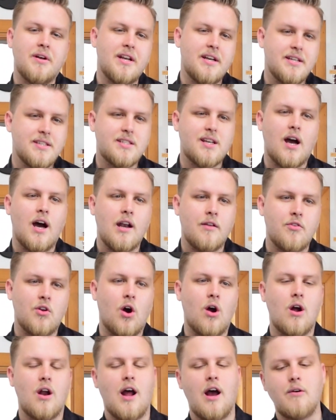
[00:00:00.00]
But it is kind
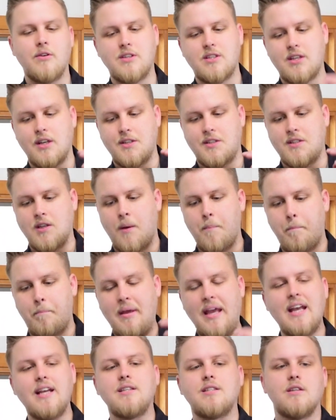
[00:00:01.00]
of an art. I would say
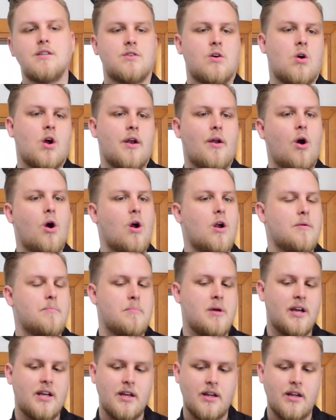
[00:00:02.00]
some pieces are an art.